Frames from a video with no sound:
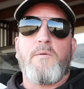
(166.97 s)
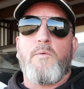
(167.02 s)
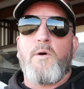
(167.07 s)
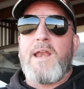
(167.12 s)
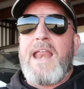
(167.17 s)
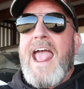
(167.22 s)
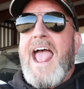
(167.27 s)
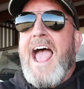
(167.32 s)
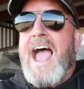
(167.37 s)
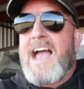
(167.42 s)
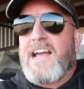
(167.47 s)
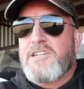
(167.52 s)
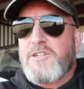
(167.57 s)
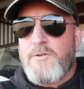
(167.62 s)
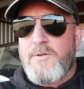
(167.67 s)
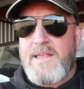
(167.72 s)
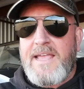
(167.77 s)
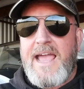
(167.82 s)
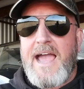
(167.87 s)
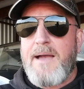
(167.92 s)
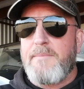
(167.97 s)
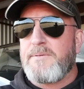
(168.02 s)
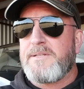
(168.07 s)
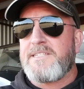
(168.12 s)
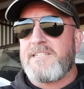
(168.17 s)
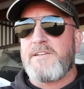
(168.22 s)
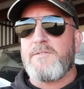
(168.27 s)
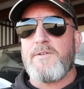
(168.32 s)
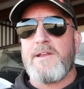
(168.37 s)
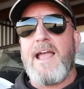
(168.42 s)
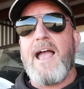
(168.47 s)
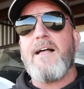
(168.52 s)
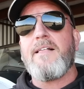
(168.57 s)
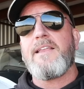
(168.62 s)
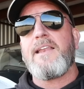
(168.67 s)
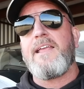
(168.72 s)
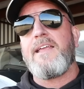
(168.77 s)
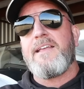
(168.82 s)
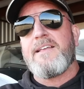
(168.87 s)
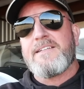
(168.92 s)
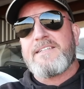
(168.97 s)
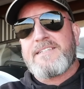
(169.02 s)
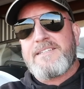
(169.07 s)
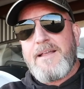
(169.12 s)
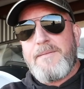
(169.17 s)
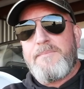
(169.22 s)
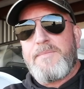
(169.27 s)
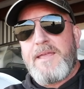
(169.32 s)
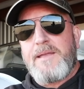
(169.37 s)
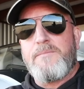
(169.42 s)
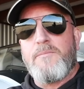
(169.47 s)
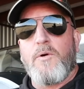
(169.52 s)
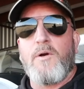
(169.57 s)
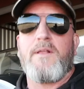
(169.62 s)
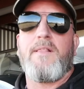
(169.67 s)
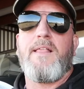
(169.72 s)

what actually happens in reality is something more